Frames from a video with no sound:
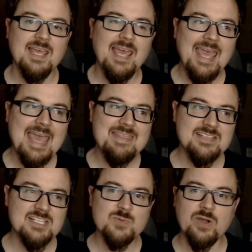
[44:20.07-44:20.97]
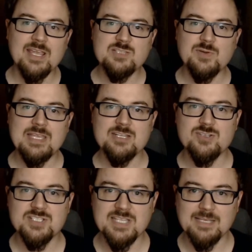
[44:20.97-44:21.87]
And this is where it gets really
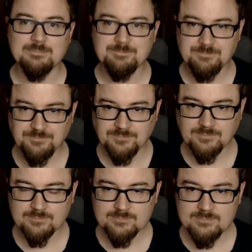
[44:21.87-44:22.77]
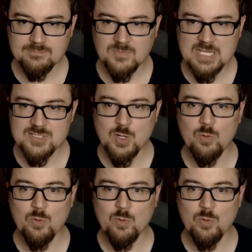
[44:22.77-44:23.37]
interesting. So